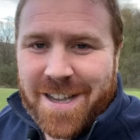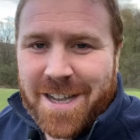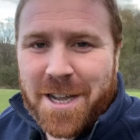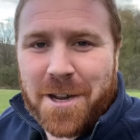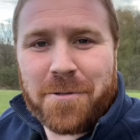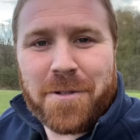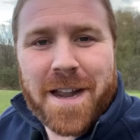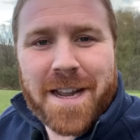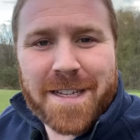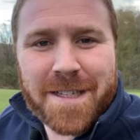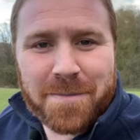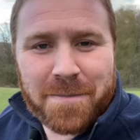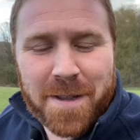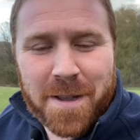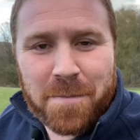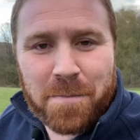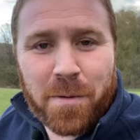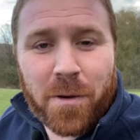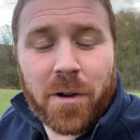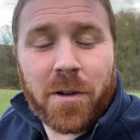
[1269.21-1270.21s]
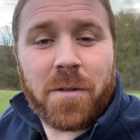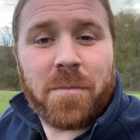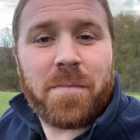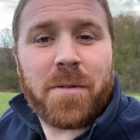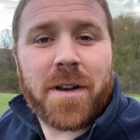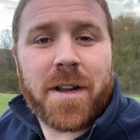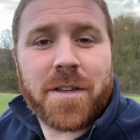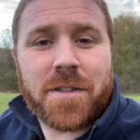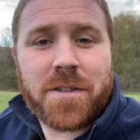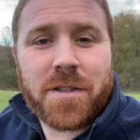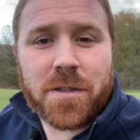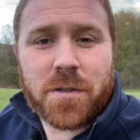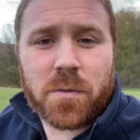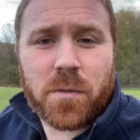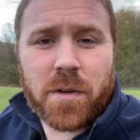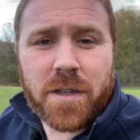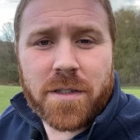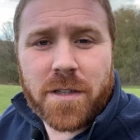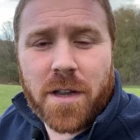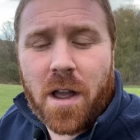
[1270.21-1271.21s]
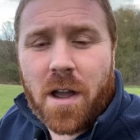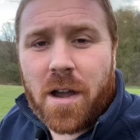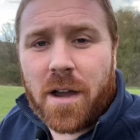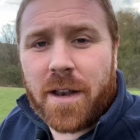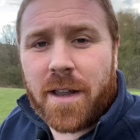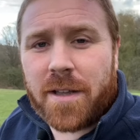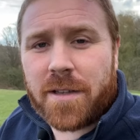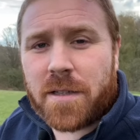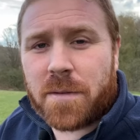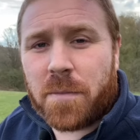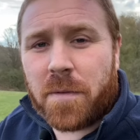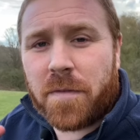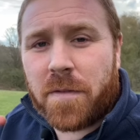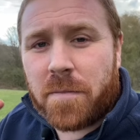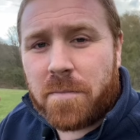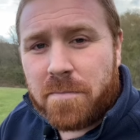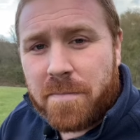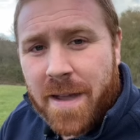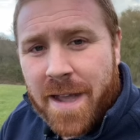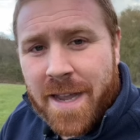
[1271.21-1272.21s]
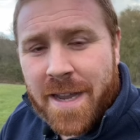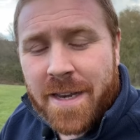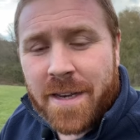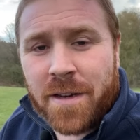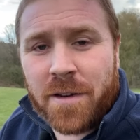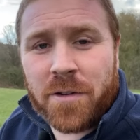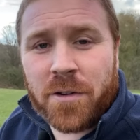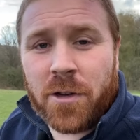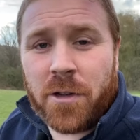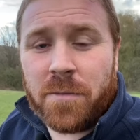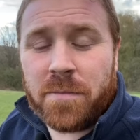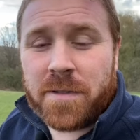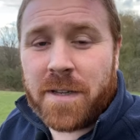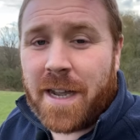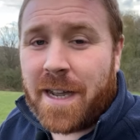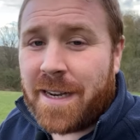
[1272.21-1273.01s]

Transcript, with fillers: correct me upon, but I just wanted to highlight some of the main groups.